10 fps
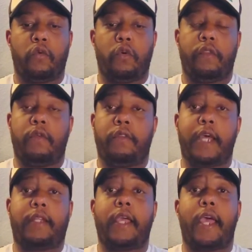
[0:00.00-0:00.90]

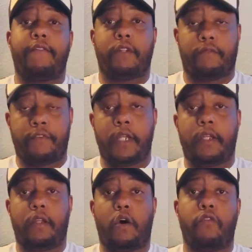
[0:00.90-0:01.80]
that they have
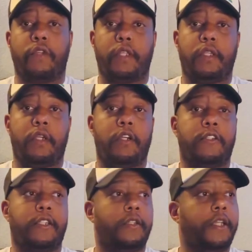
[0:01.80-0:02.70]
invented over the years,
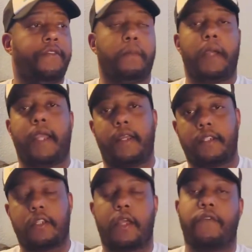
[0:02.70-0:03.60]
and even back in
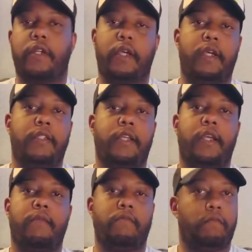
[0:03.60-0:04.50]
slavery days,
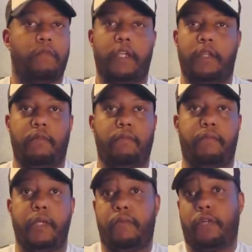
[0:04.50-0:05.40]
that it
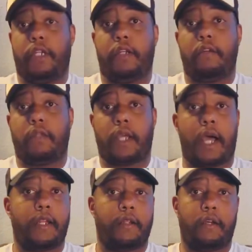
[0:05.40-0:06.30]
people didn't know. Like I
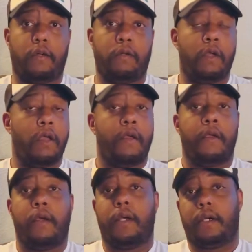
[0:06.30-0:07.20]
didn't know.
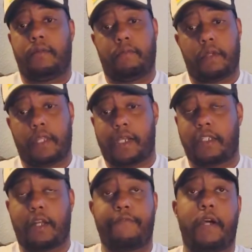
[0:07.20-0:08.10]
Like I
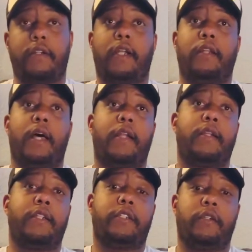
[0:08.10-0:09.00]
said, I found out a lot of
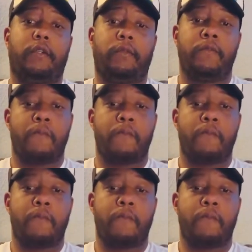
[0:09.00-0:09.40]
this shit